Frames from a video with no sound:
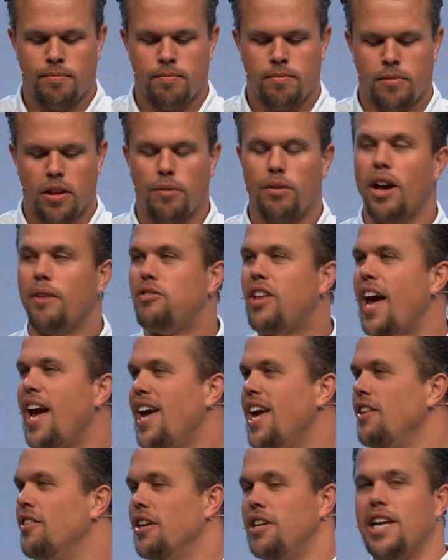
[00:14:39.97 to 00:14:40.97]
Of
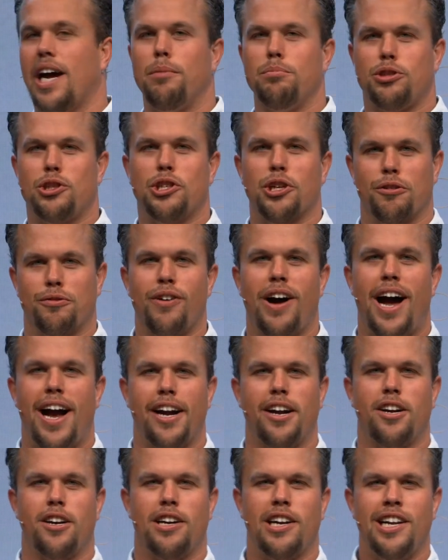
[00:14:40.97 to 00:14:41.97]
taking the dumpster
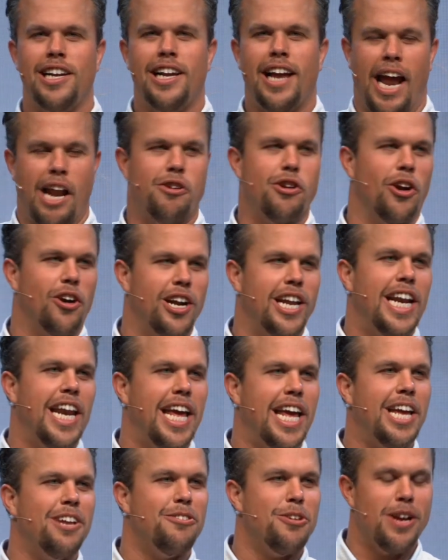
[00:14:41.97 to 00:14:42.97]
fire and turning
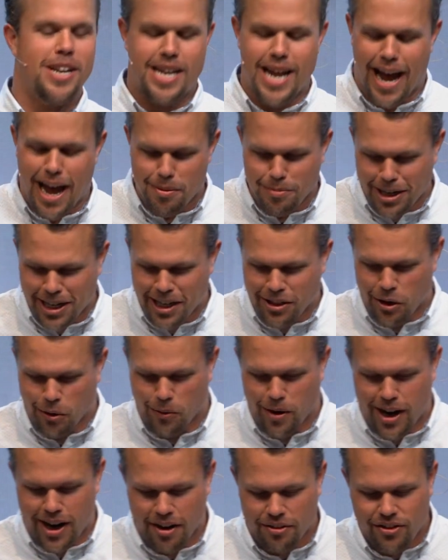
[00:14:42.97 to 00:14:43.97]
it into a diamond in the
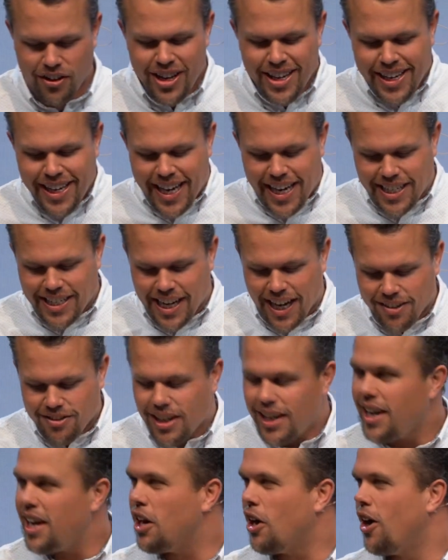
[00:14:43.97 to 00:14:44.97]
rough. He does
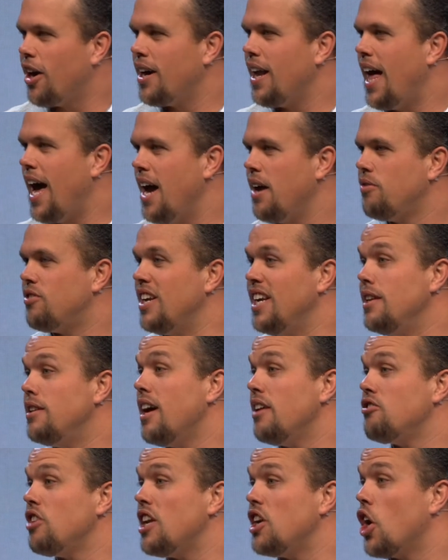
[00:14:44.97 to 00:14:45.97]
it in our lives, and he
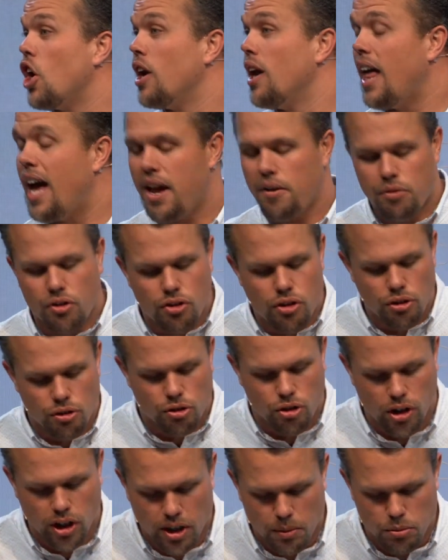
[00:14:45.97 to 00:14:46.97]
does it in our life's
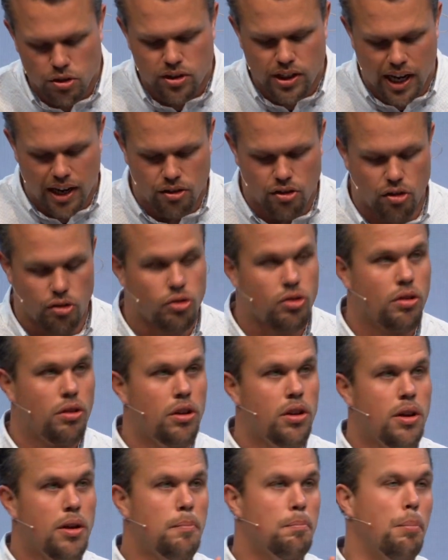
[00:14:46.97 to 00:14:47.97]
circumstances.
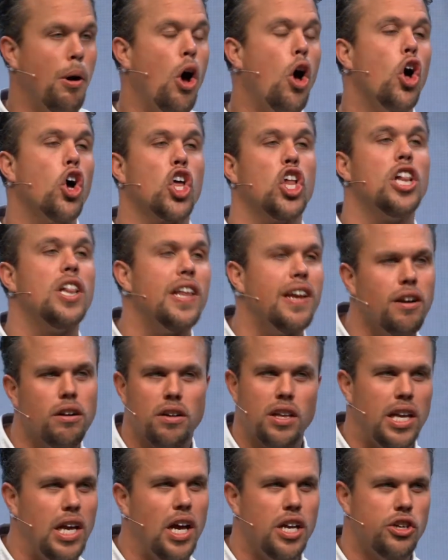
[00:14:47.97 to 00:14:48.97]
Paul
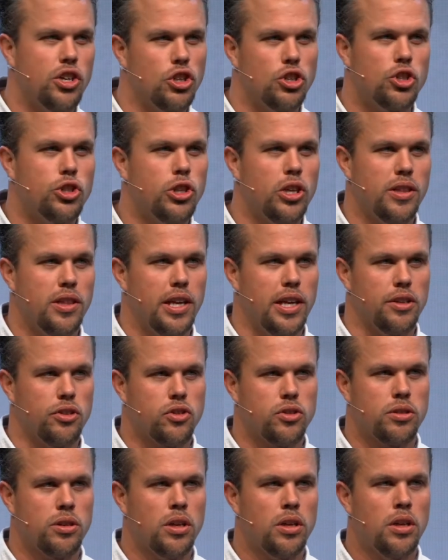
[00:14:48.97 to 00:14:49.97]
clearly understood this.